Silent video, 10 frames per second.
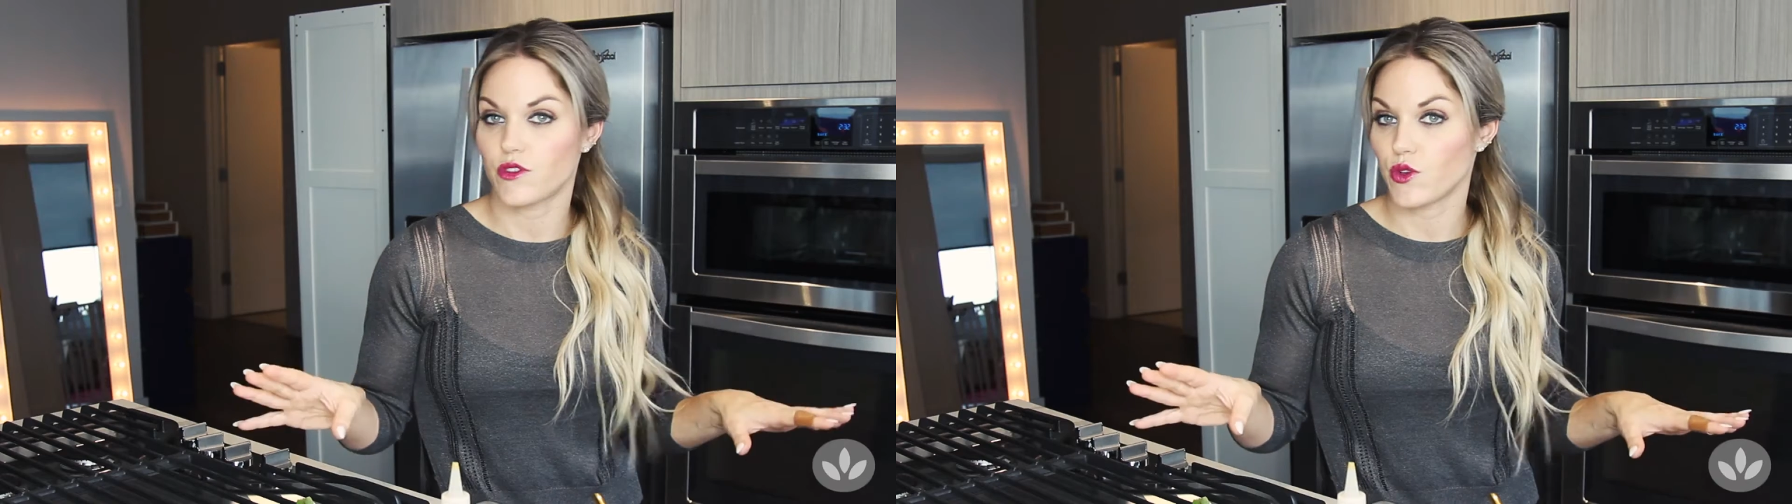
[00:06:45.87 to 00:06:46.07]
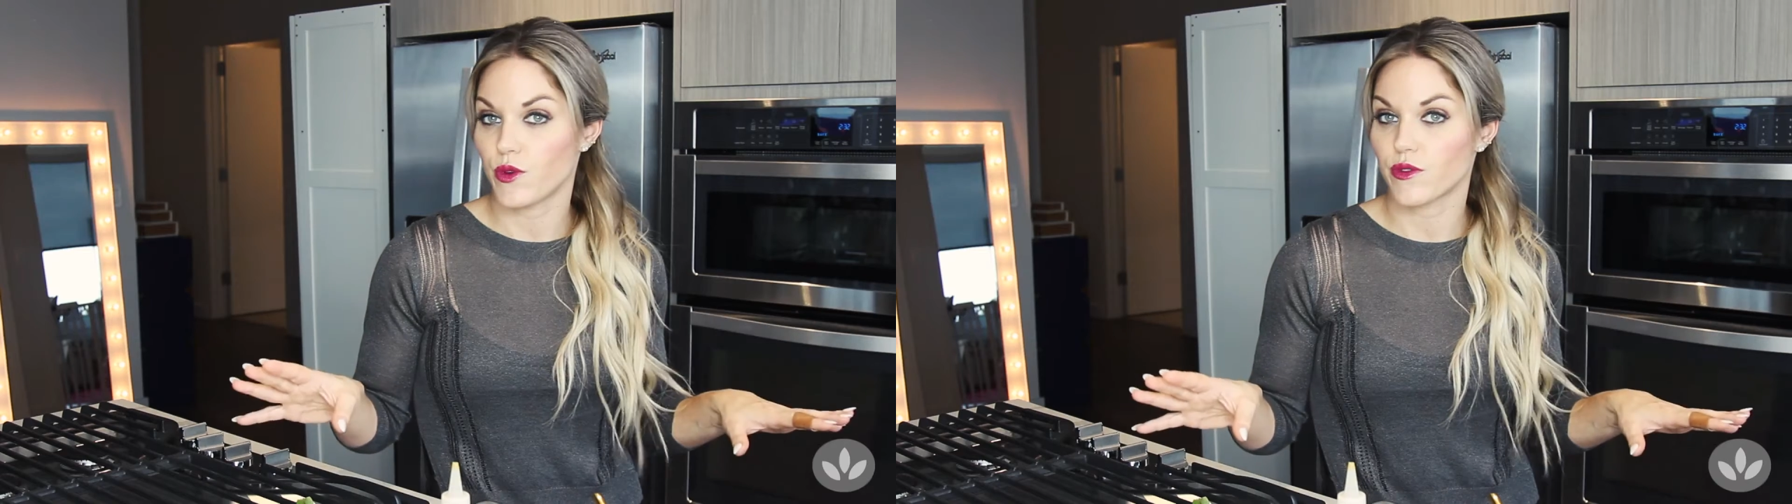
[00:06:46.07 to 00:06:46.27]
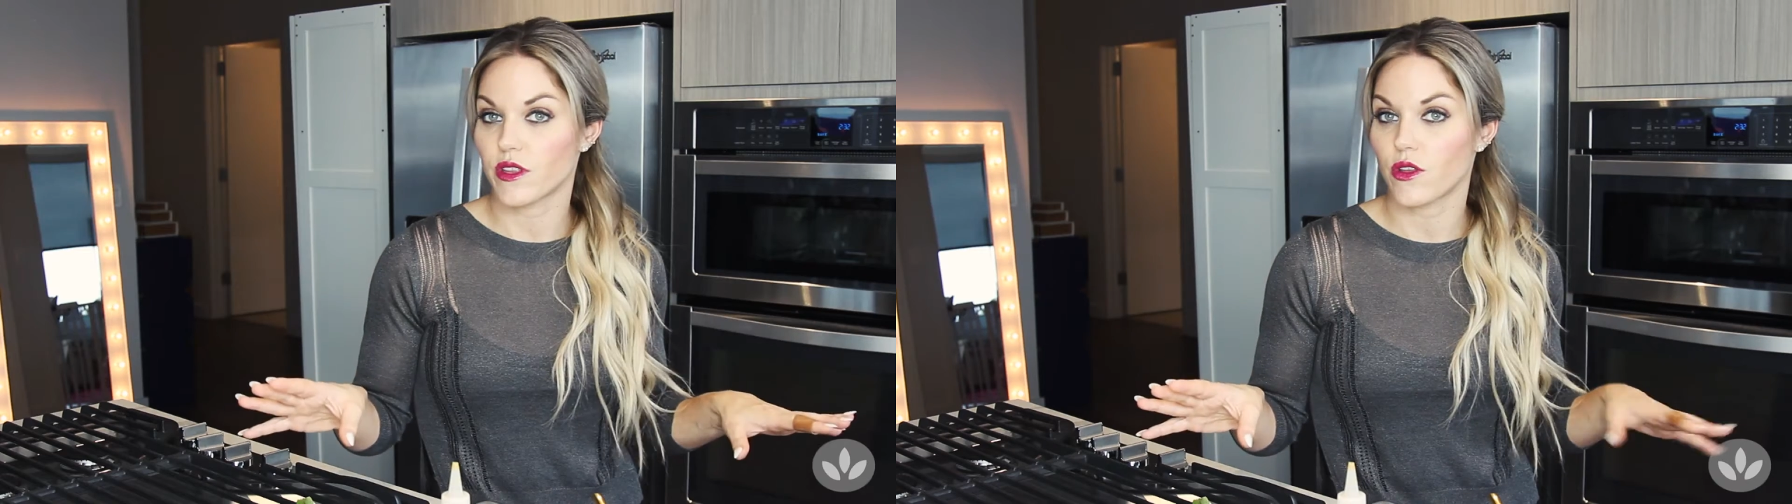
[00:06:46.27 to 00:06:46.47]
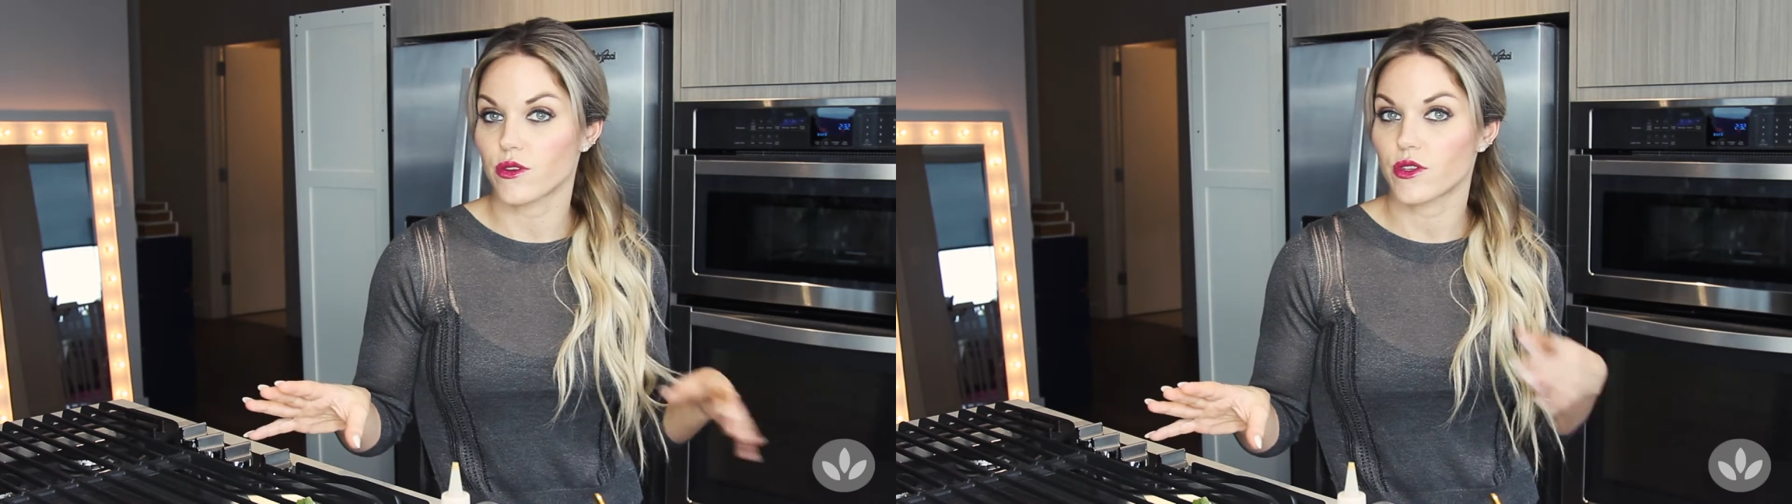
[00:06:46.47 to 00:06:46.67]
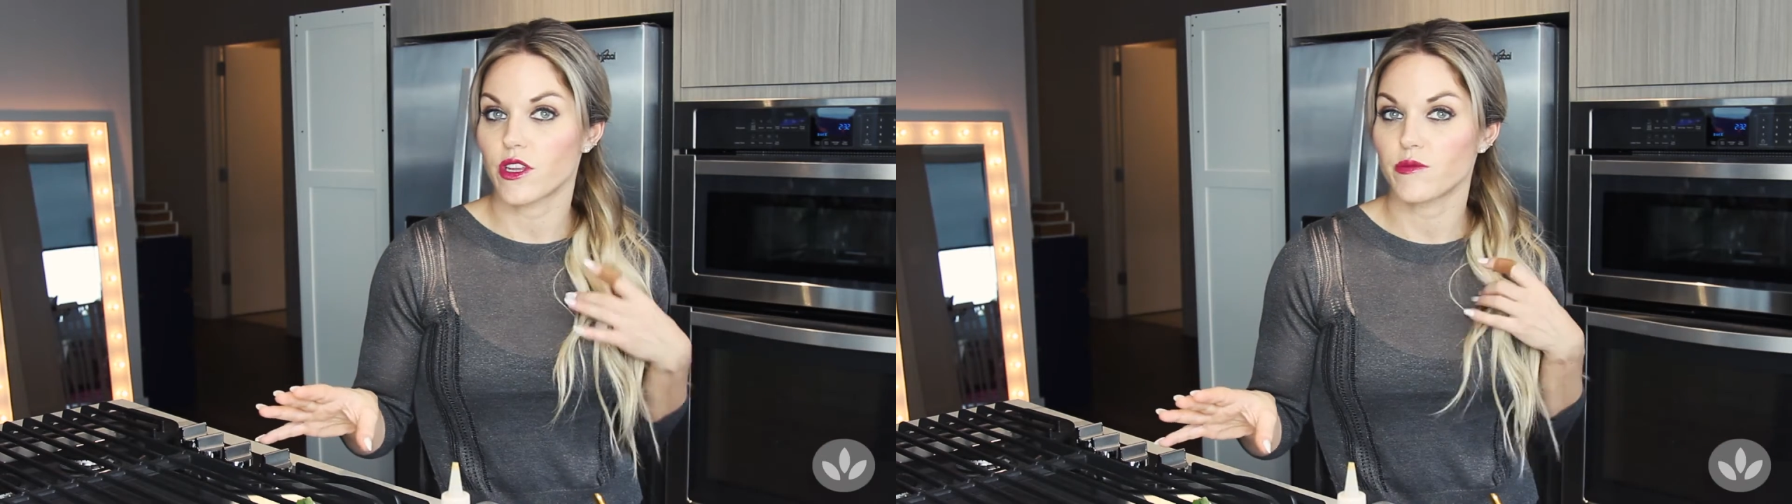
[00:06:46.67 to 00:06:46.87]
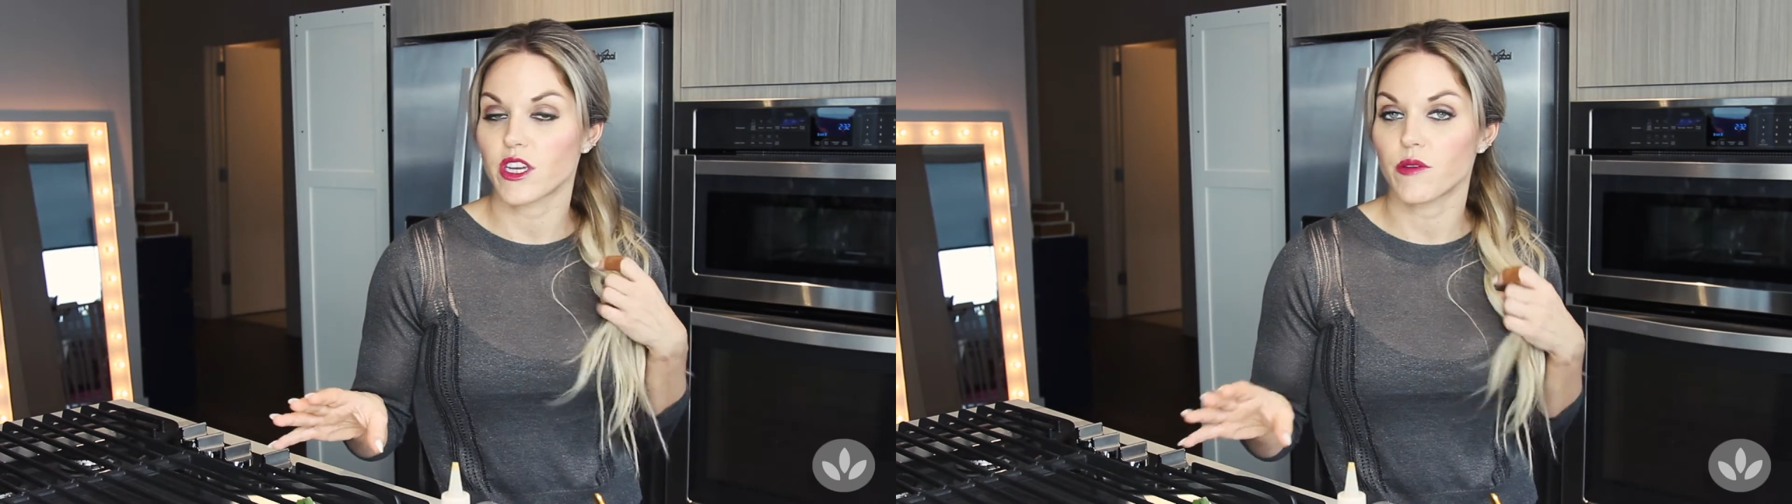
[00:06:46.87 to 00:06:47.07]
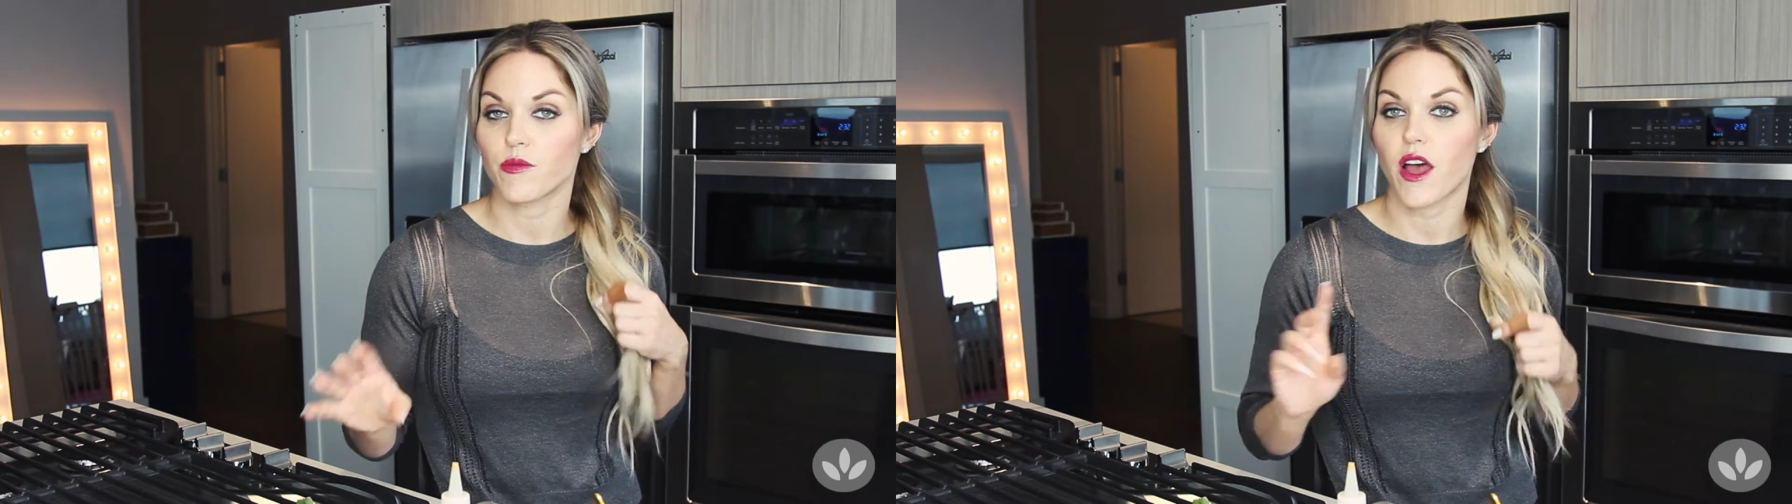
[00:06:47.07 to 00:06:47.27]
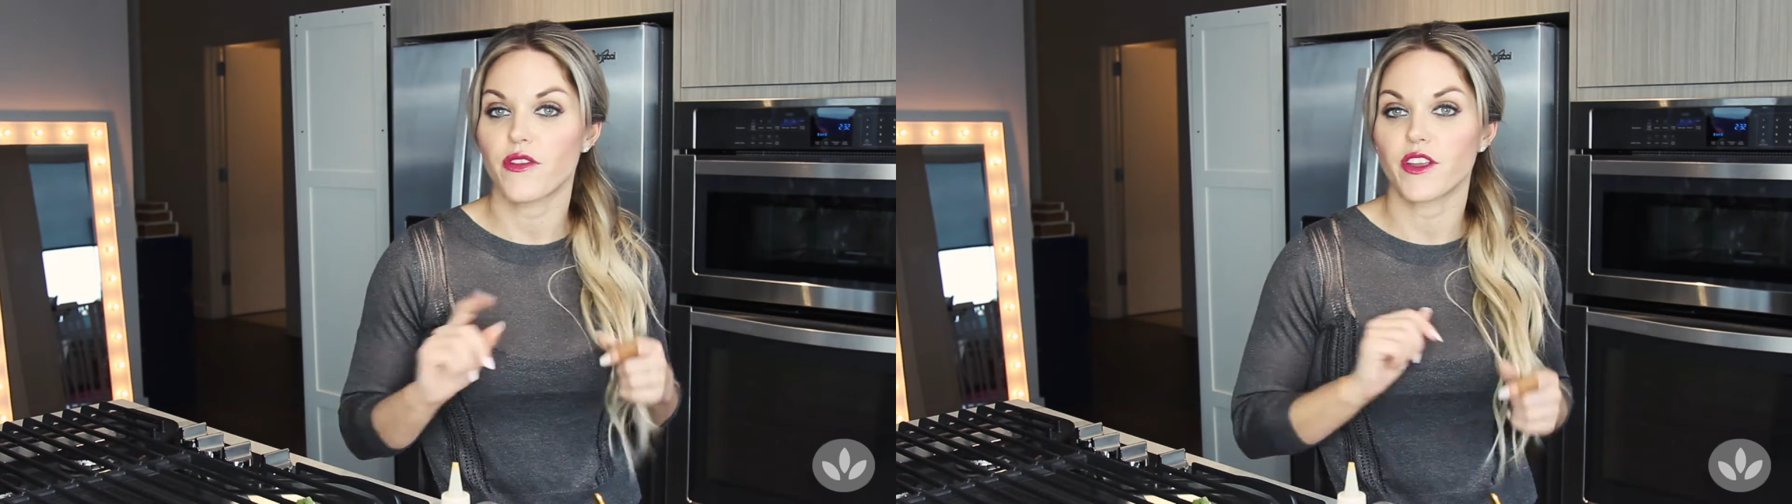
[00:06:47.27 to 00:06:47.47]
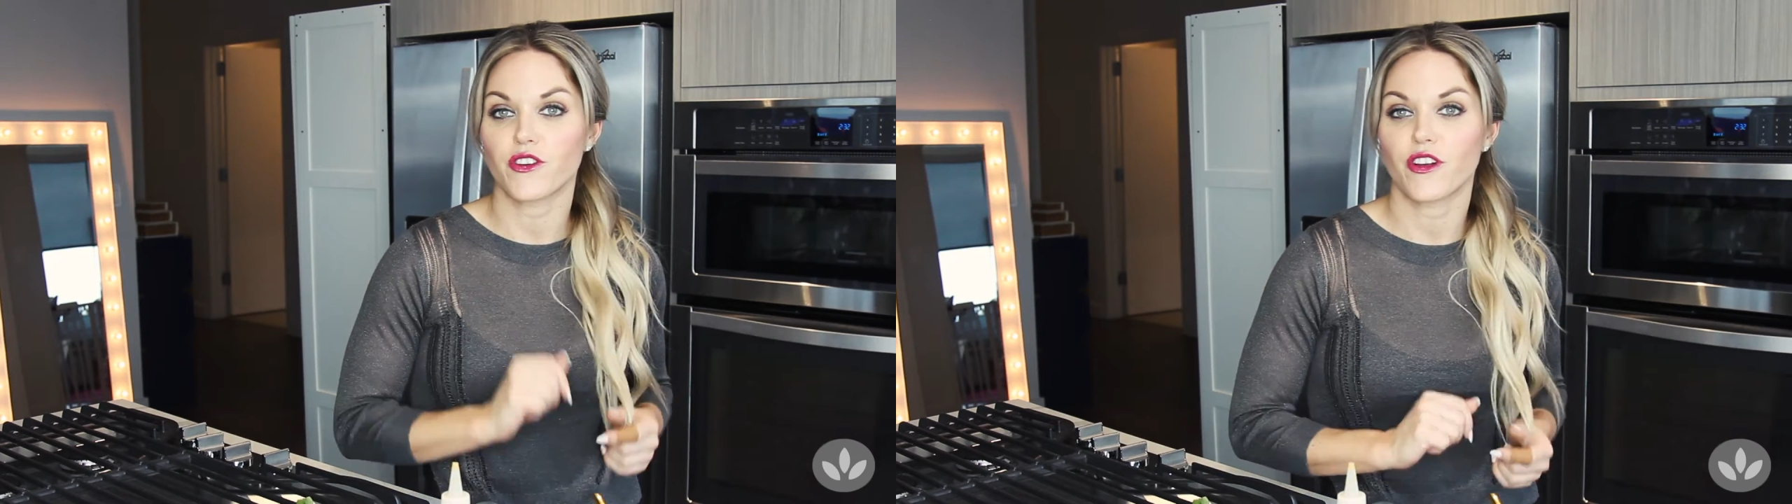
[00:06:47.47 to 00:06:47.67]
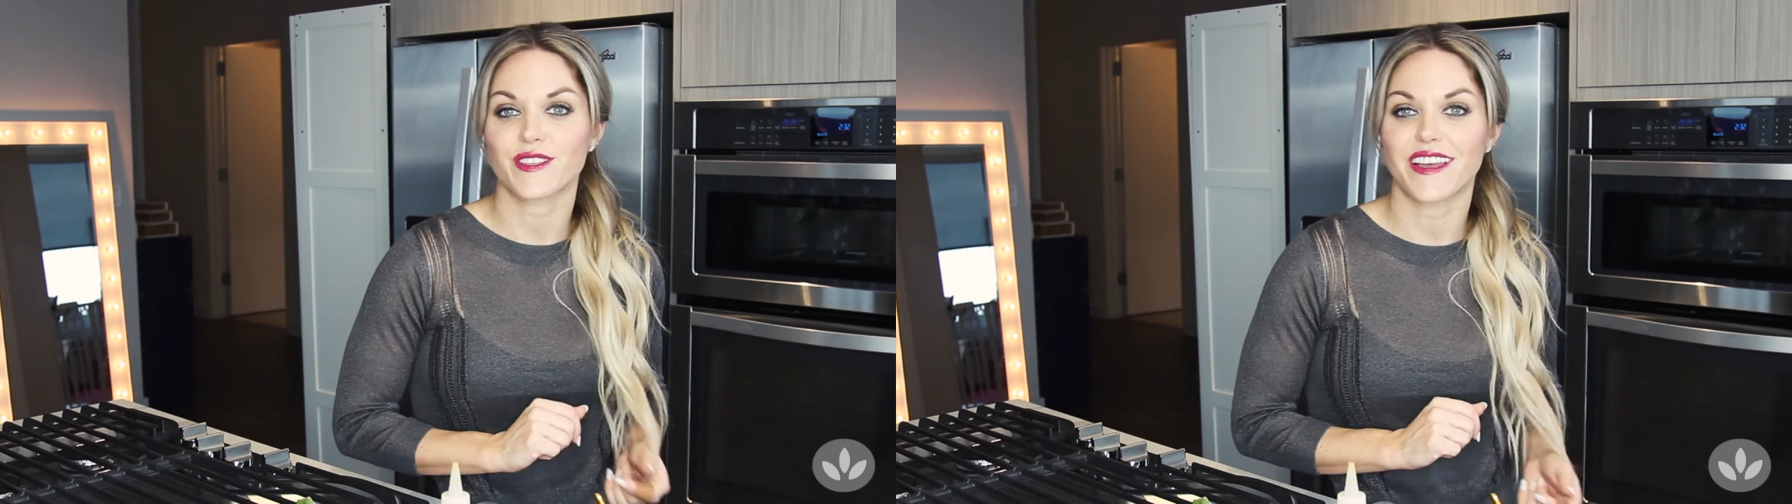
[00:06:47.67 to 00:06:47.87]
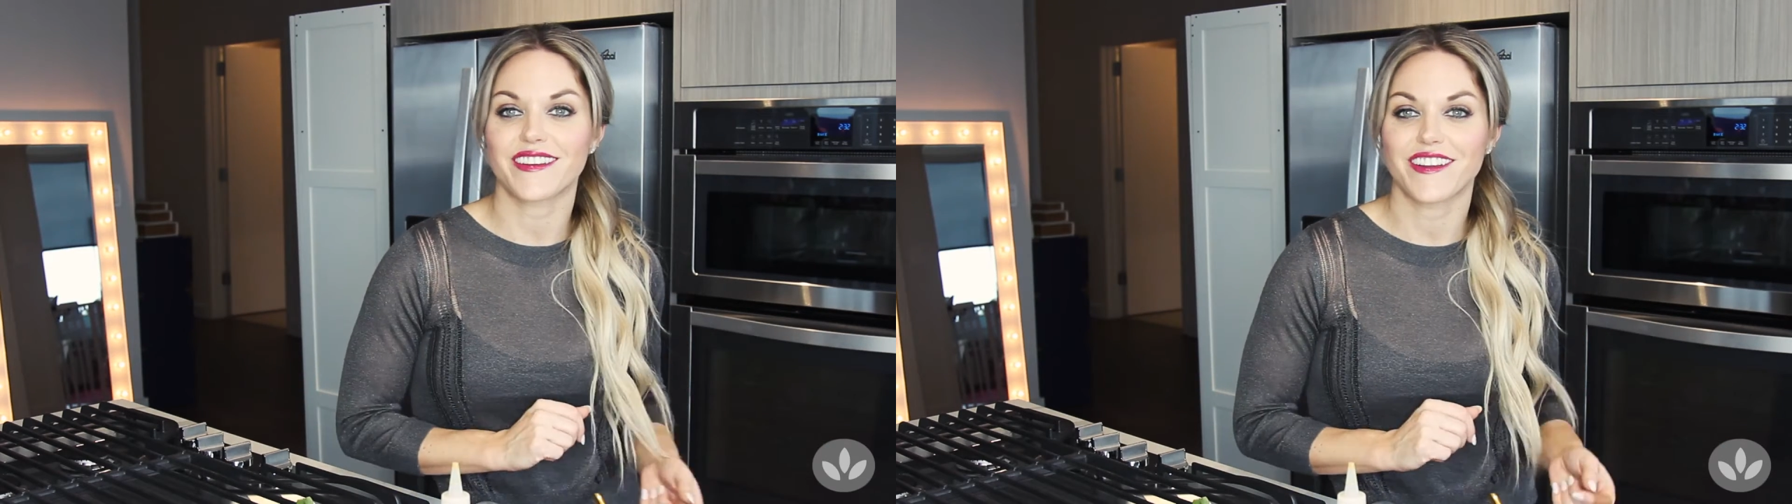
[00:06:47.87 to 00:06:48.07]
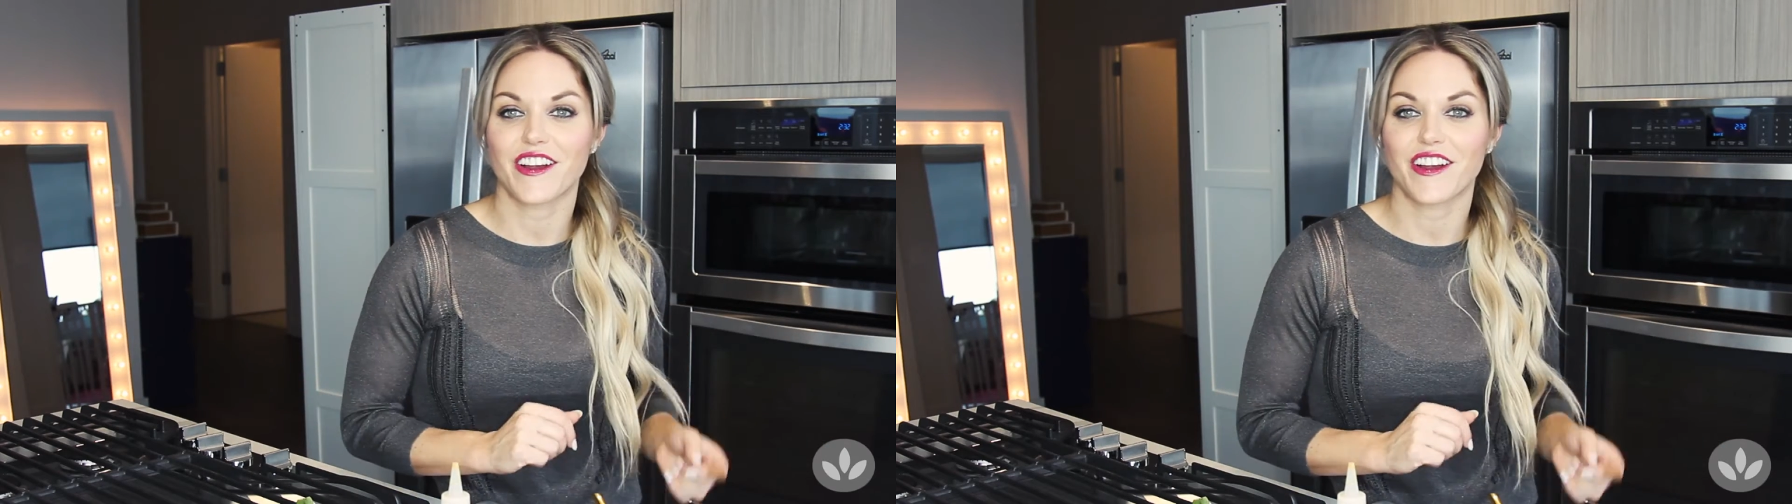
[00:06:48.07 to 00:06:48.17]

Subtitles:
do it with the low sodium chicken broth, and you're all set.